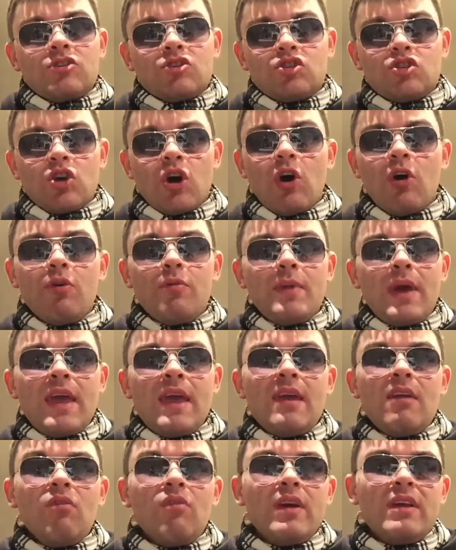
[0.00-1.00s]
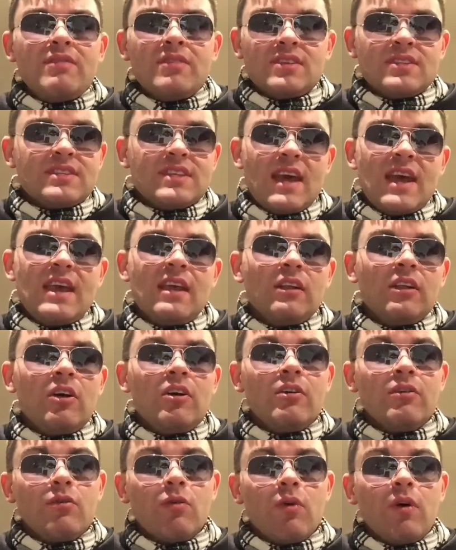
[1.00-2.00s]
Tommy, or even Take
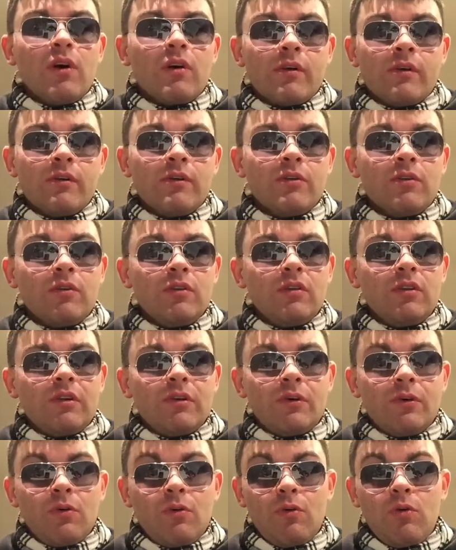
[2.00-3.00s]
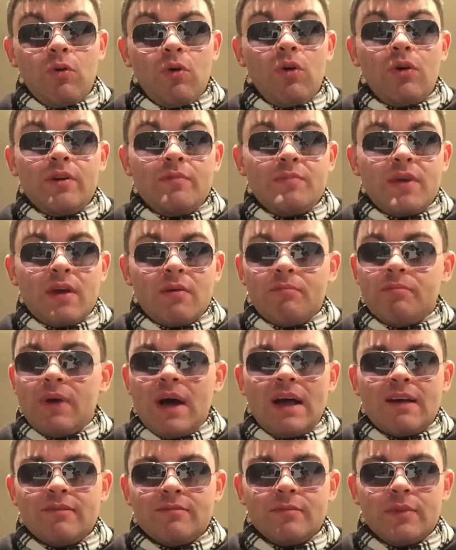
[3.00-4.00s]
Long, or Erdl, or Hornby or
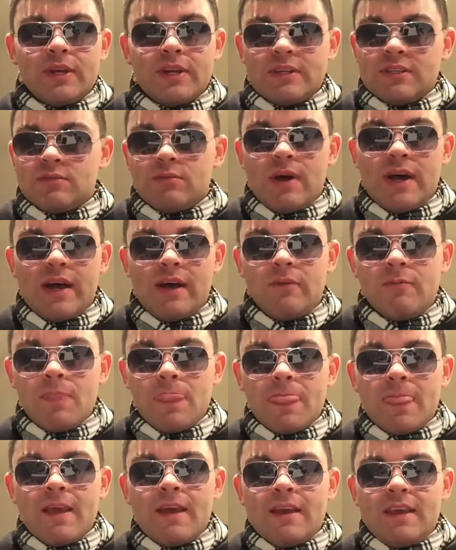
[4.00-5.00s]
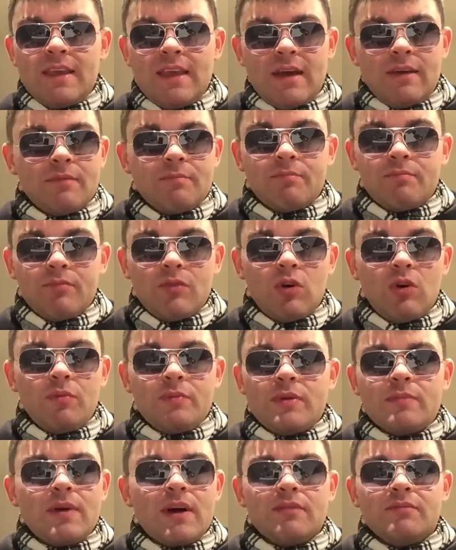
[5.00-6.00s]
Bathman as well. Yeah,
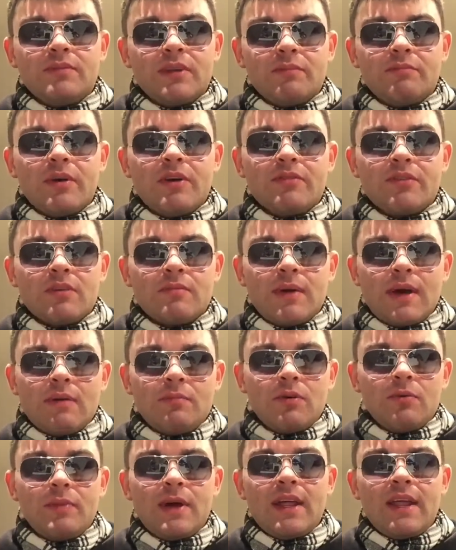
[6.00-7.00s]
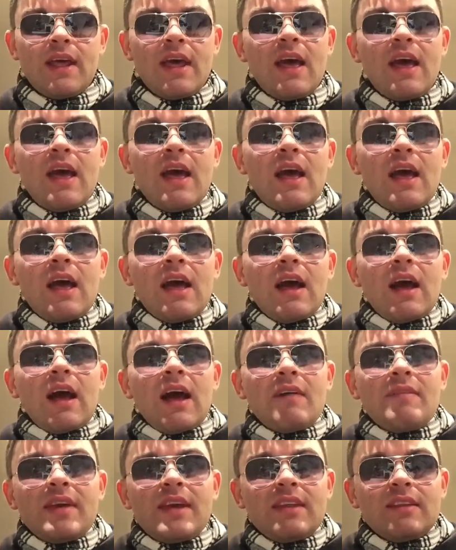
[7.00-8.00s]
Hornby and Bathman are both compatible, but
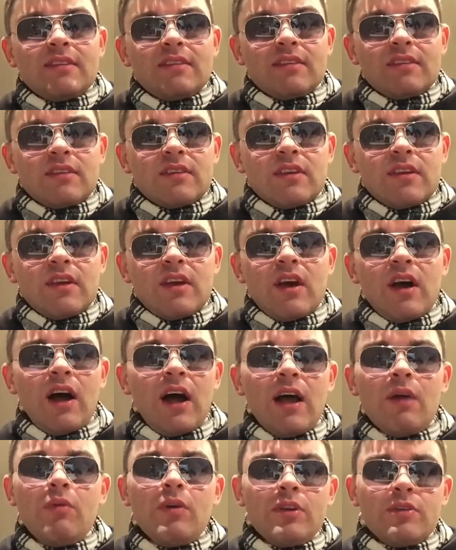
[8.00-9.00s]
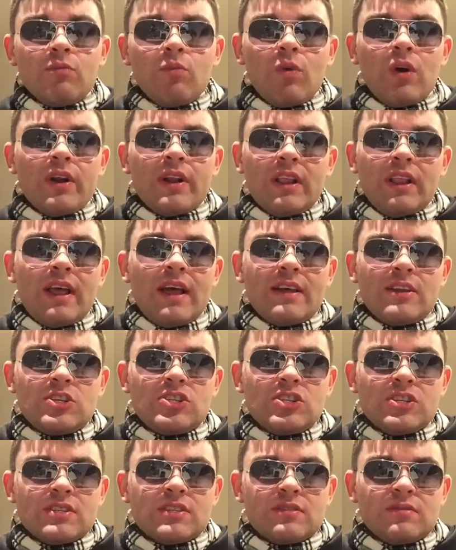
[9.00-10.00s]
I mean, I wouldn't want to let
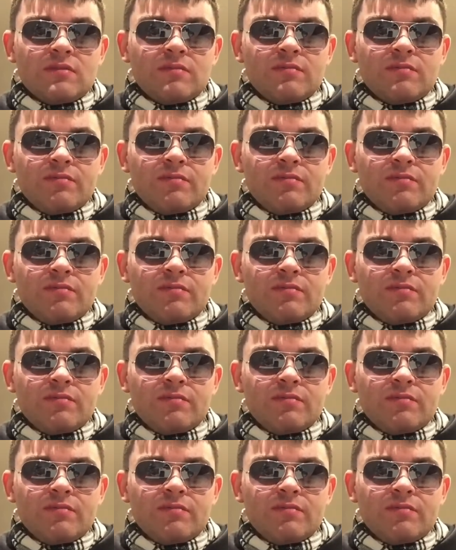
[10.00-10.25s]
just